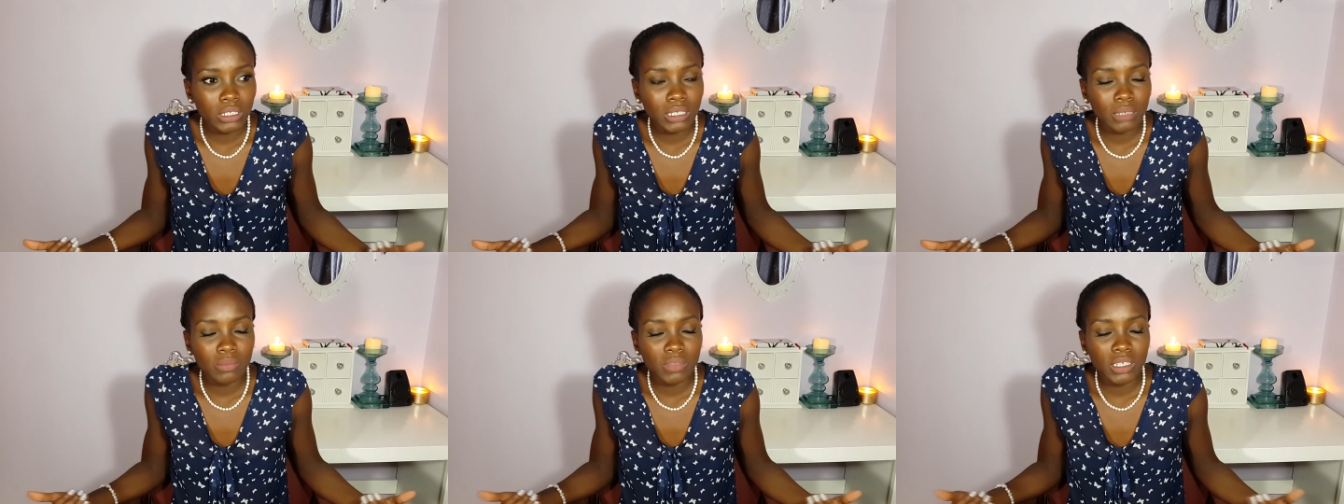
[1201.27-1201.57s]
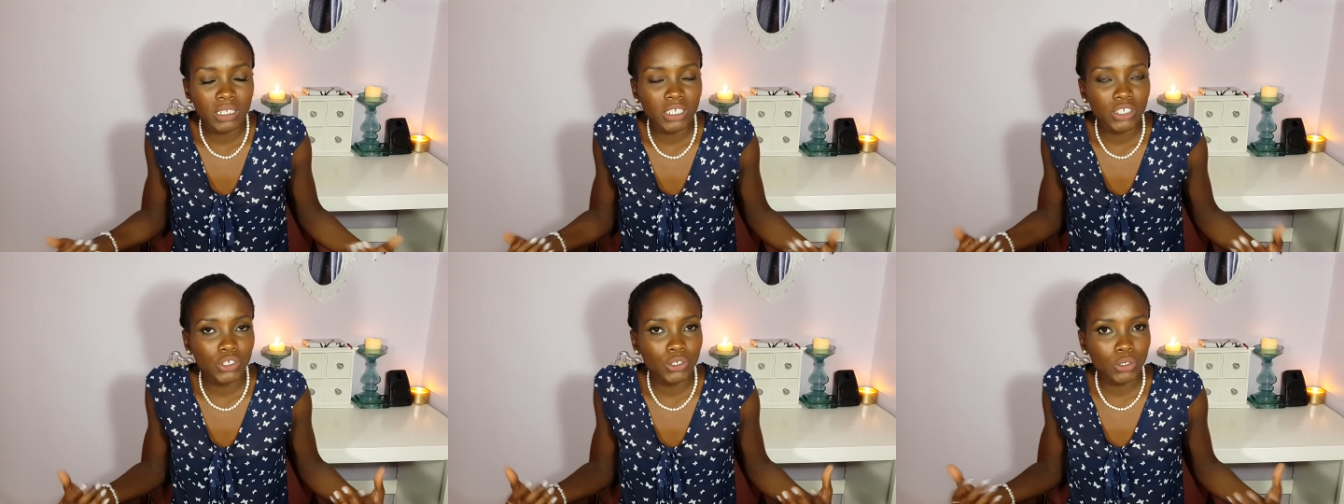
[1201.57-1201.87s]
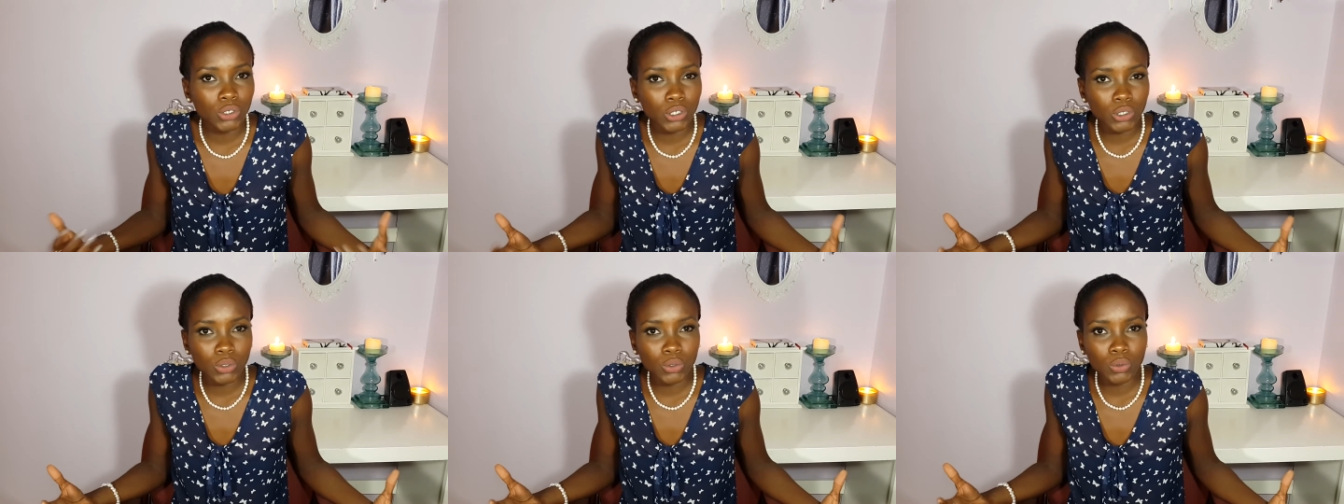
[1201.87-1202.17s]
something that you
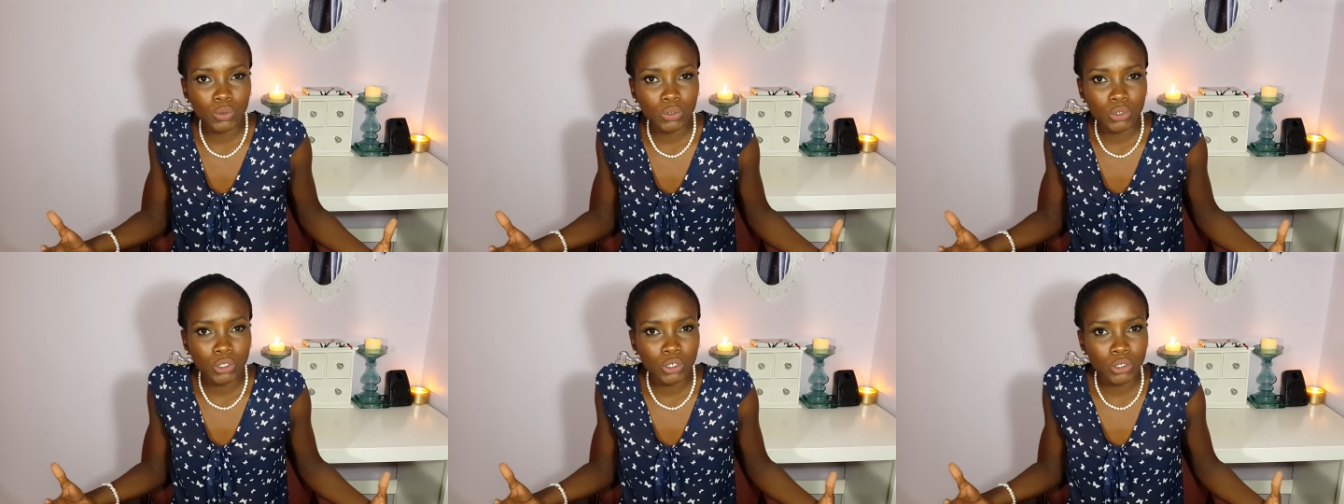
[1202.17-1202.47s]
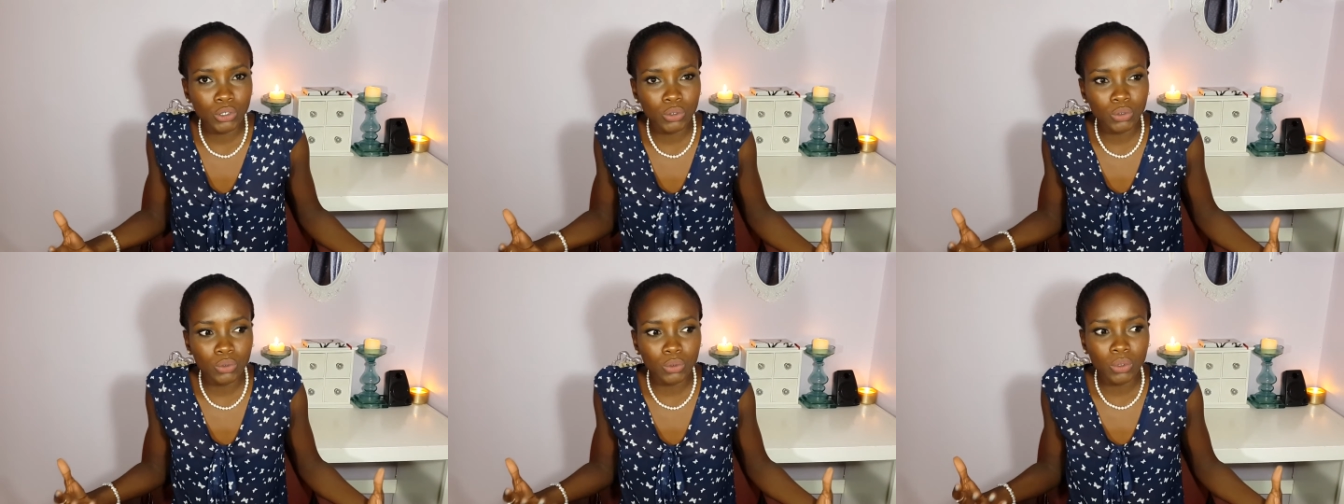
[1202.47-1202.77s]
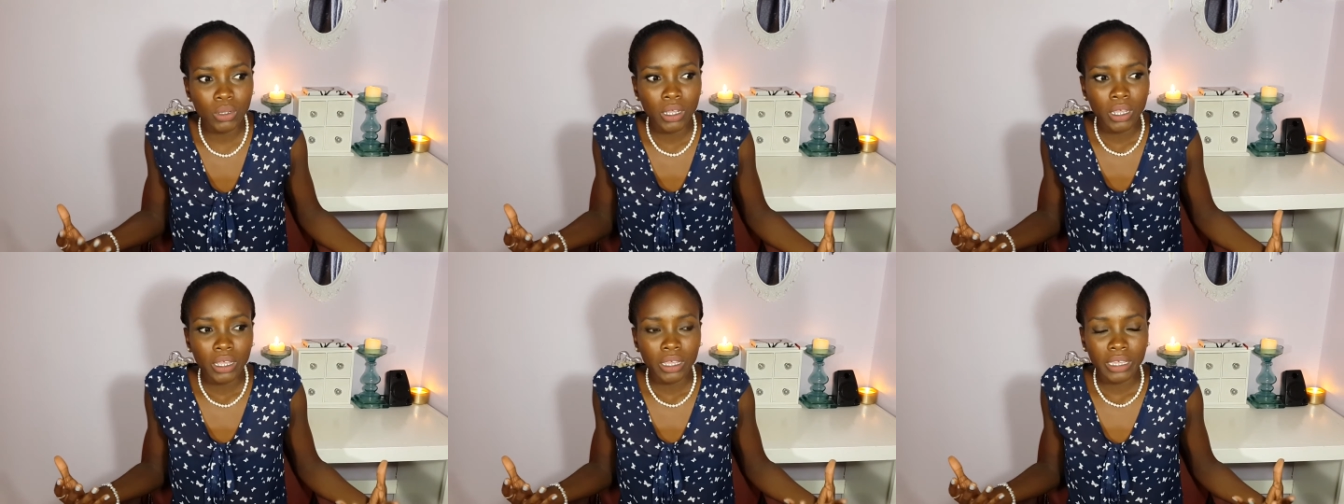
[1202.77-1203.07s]
do to
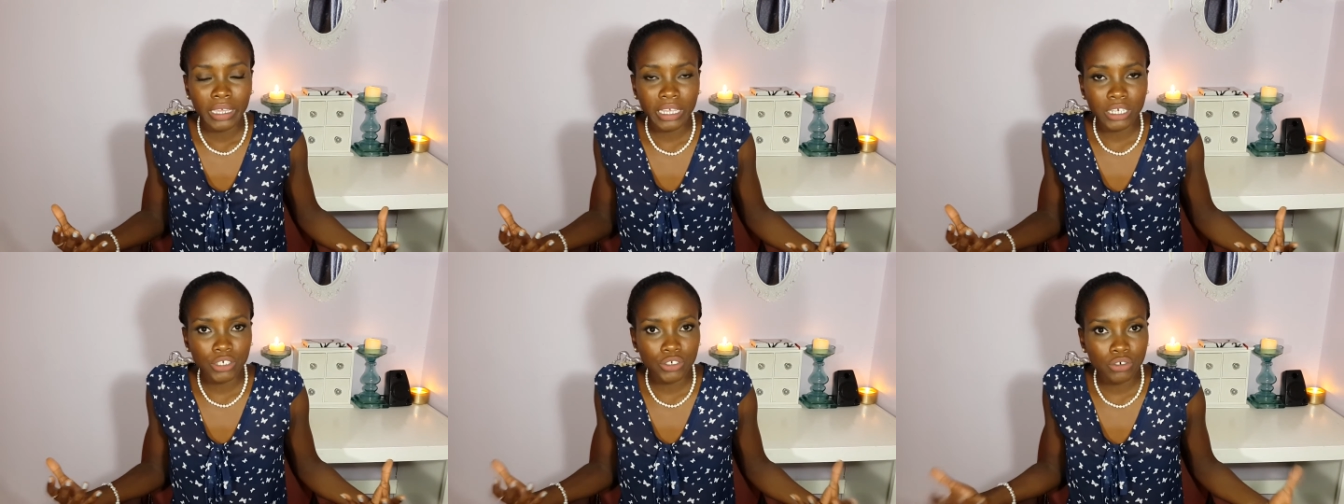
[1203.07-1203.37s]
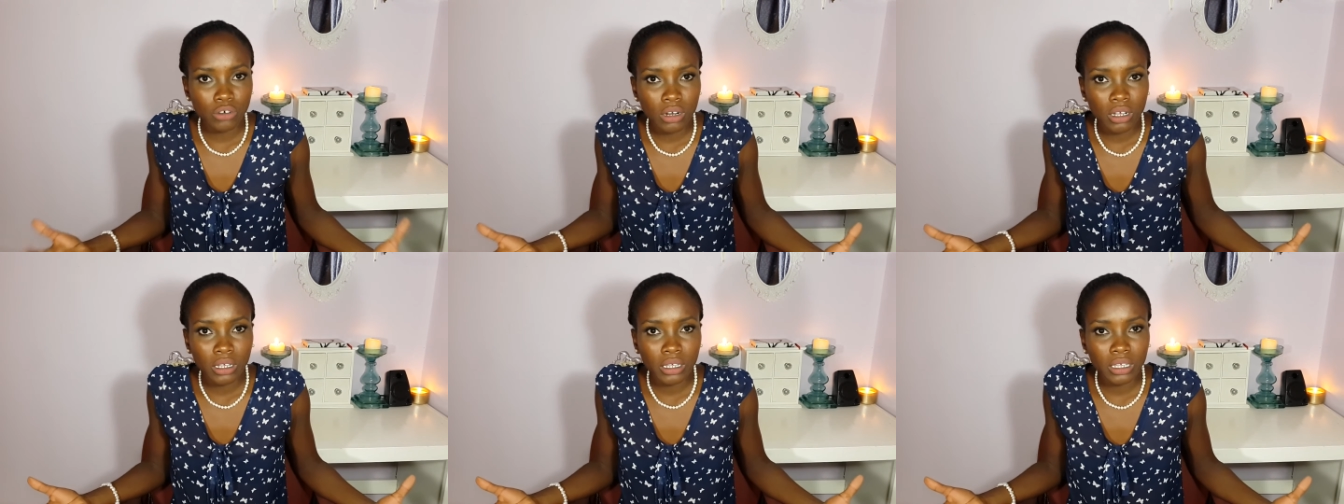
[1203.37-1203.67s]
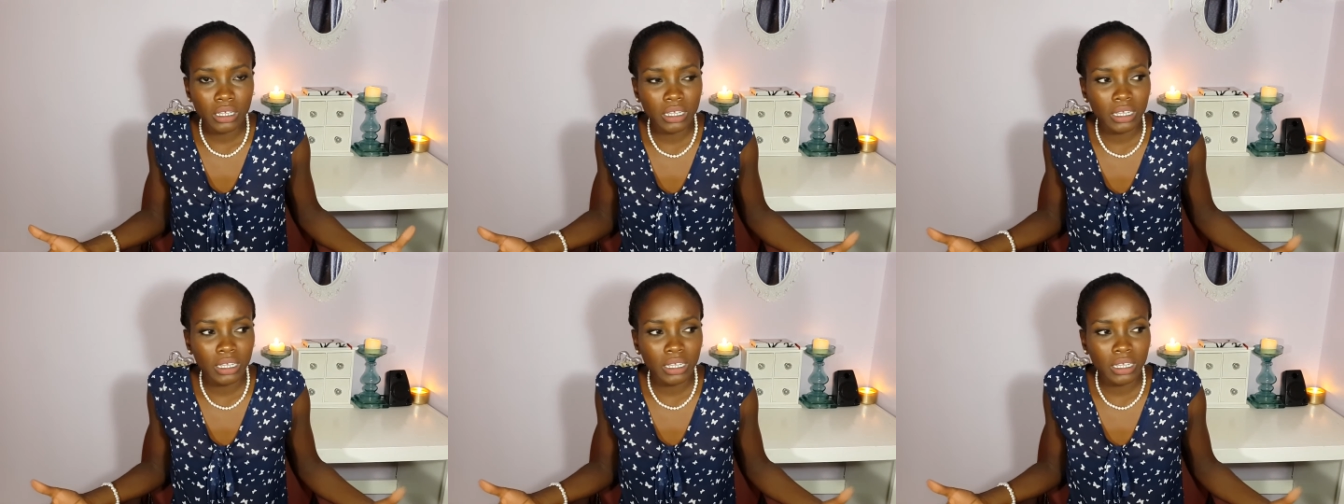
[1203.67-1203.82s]
get drunk